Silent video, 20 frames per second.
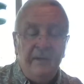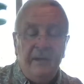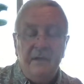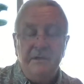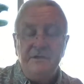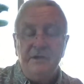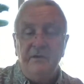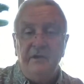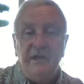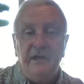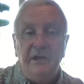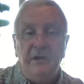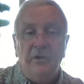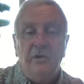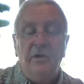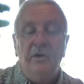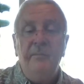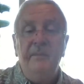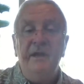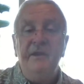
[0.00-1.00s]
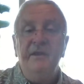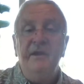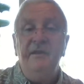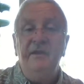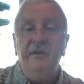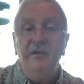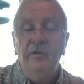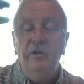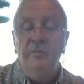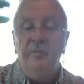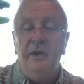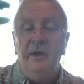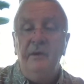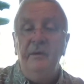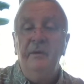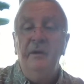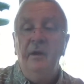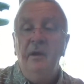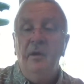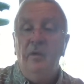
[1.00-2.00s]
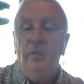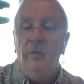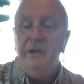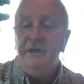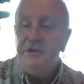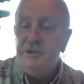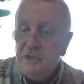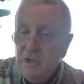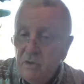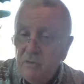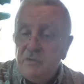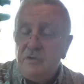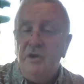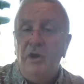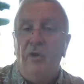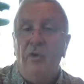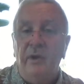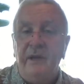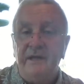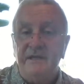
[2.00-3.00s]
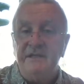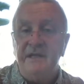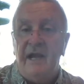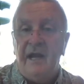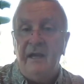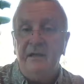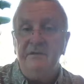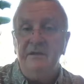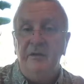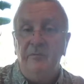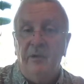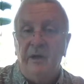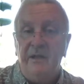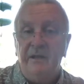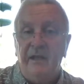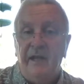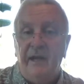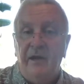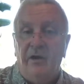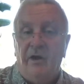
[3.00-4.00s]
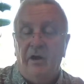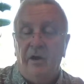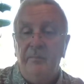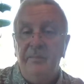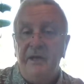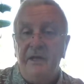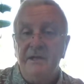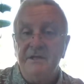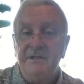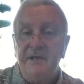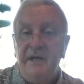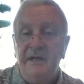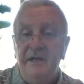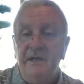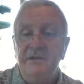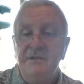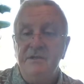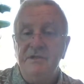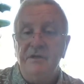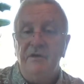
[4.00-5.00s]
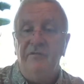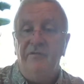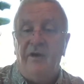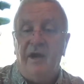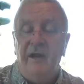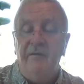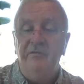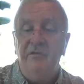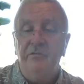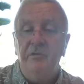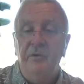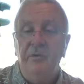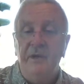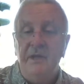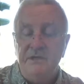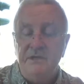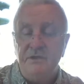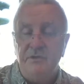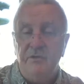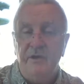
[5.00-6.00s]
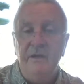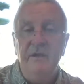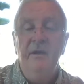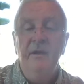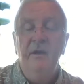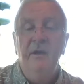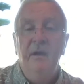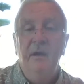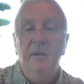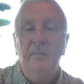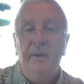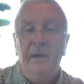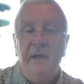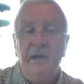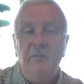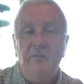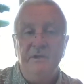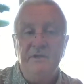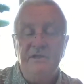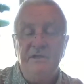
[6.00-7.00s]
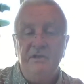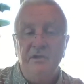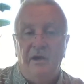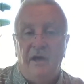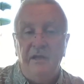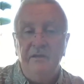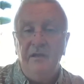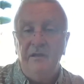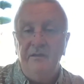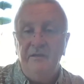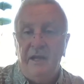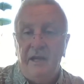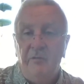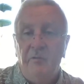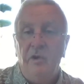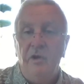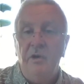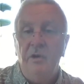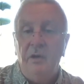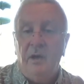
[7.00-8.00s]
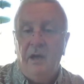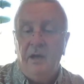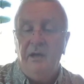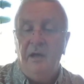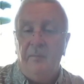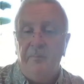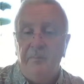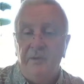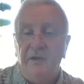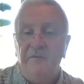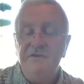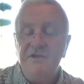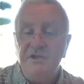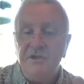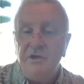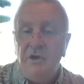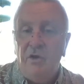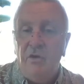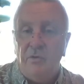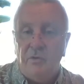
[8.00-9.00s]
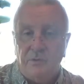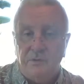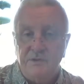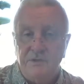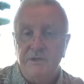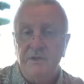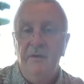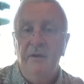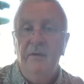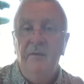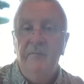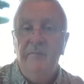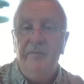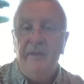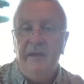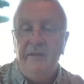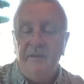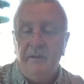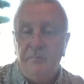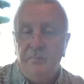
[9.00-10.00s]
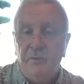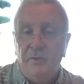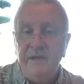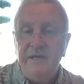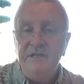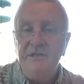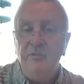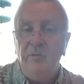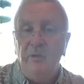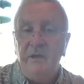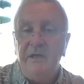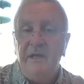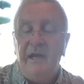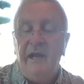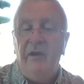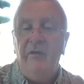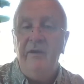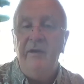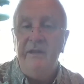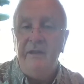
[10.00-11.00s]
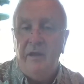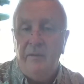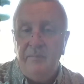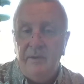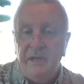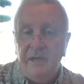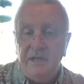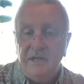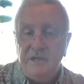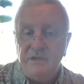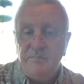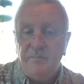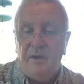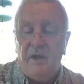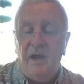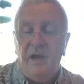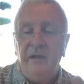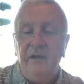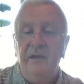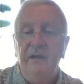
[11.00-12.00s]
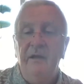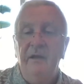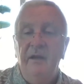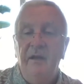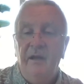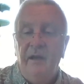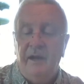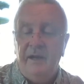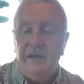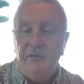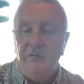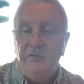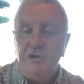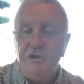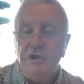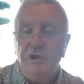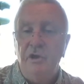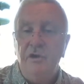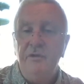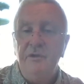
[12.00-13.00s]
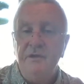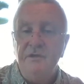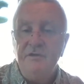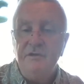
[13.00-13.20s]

So the Urim and the Thummim, we don't know exactly what they are because they didn't survive through history, but it was thought that they were a couple of stones. And the priest would carry them in his pocket and he would turn the